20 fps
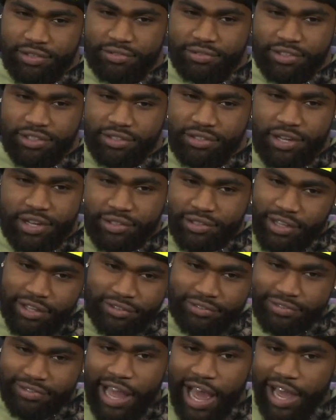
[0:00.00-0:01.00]
just like that
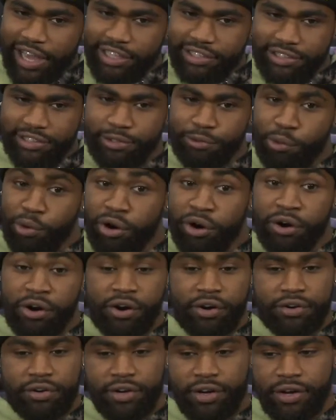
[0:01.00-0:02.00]
icing word.